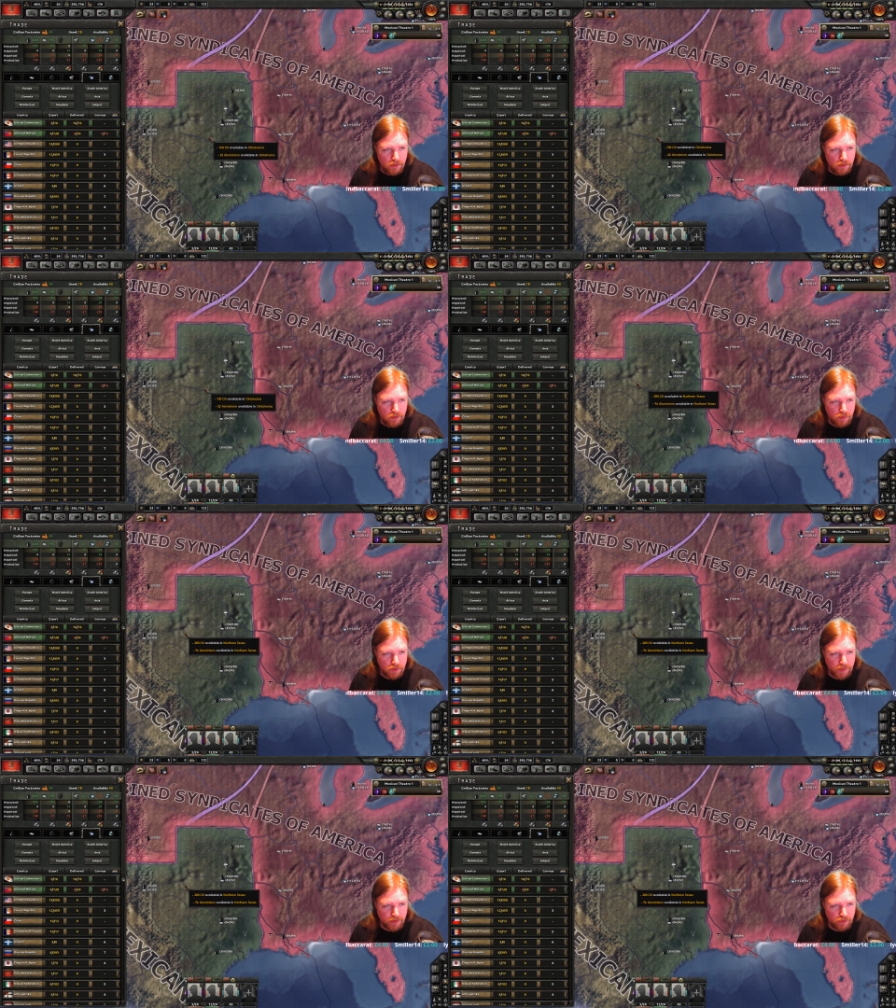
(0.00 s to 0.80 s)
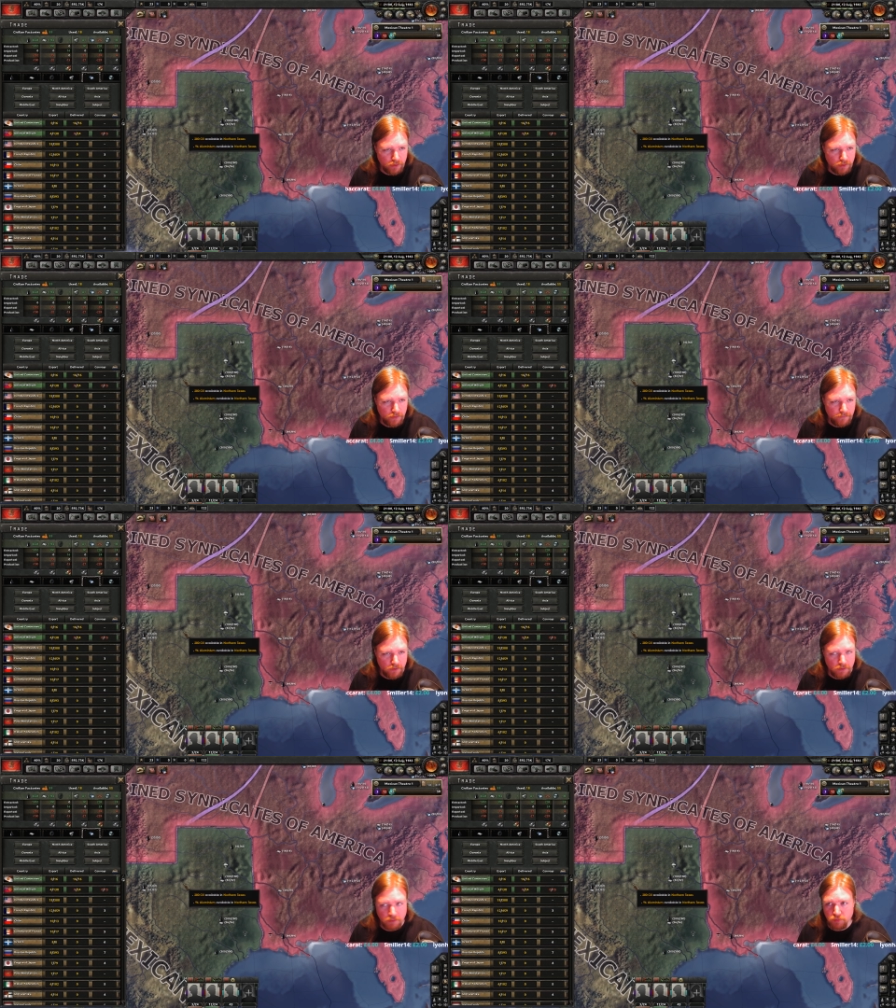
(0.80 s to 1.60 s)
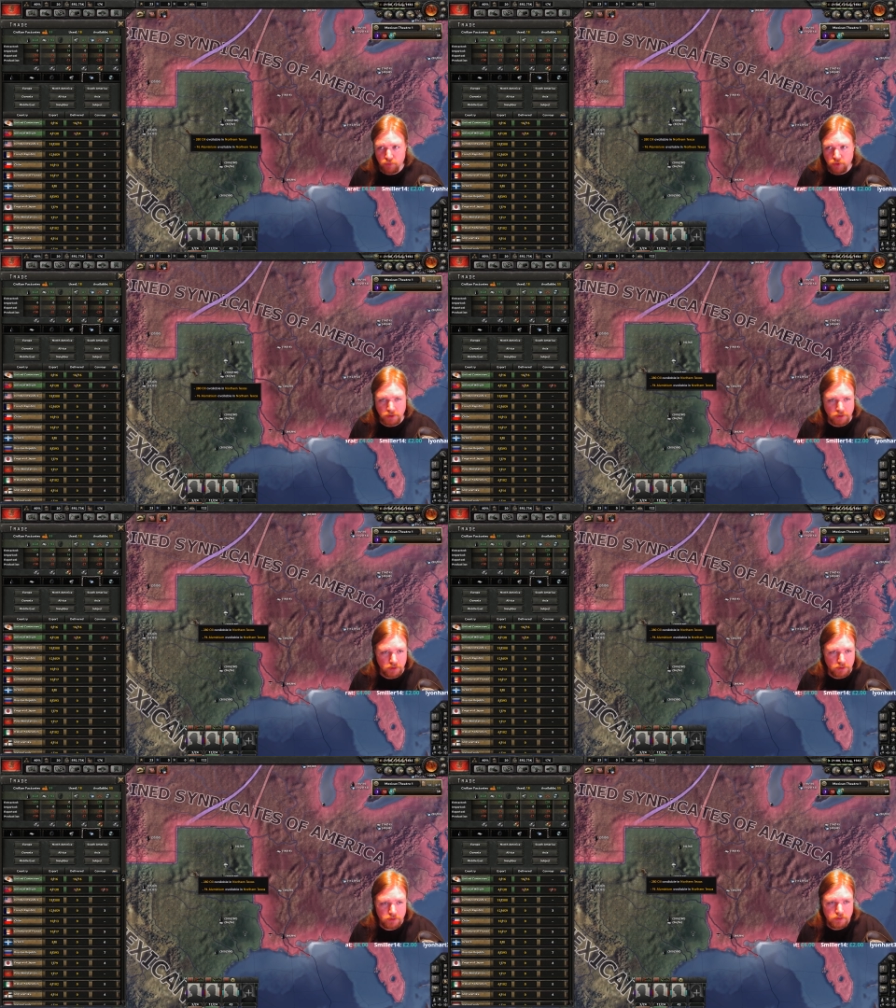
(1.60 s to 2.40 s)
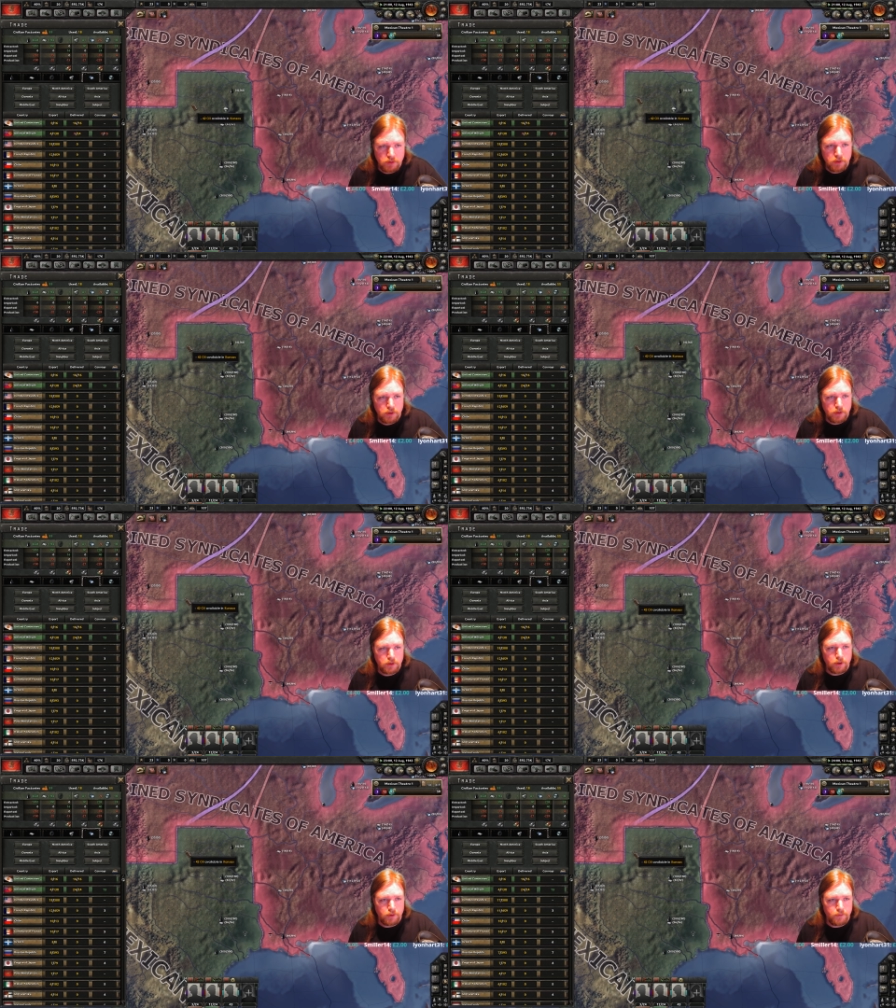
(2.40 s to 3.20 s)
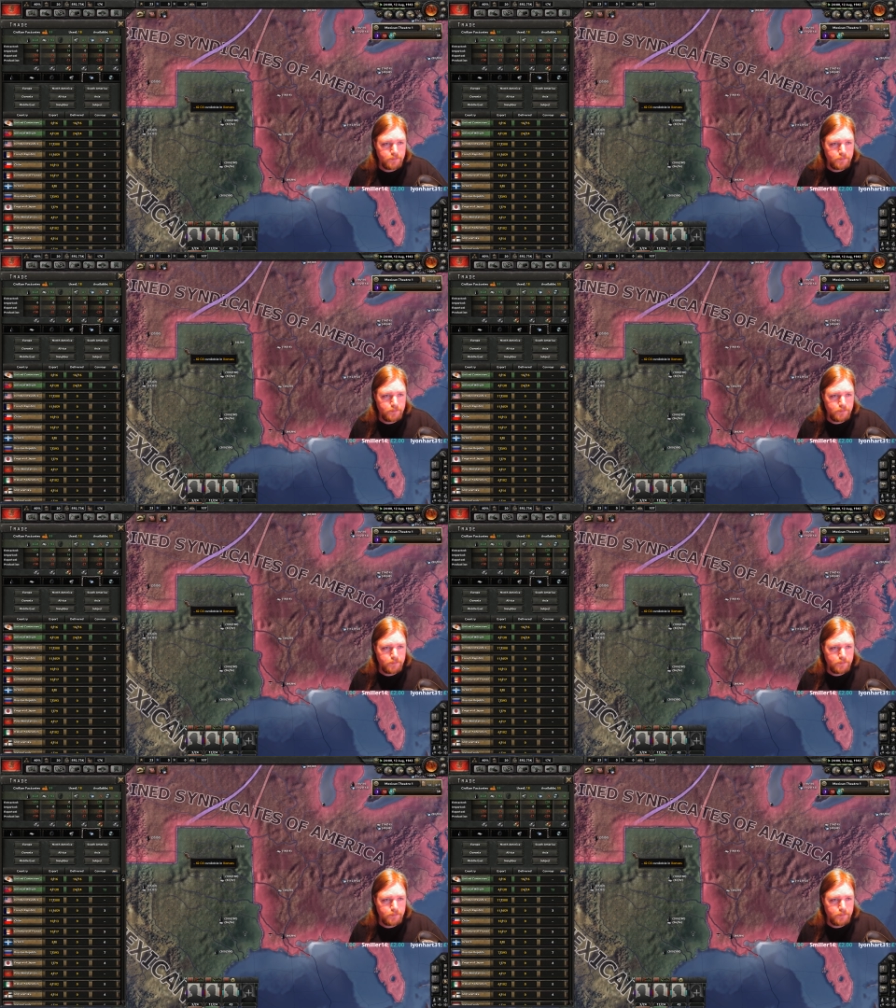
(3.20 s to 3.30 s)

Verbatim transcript: which we can do from Britain. Go.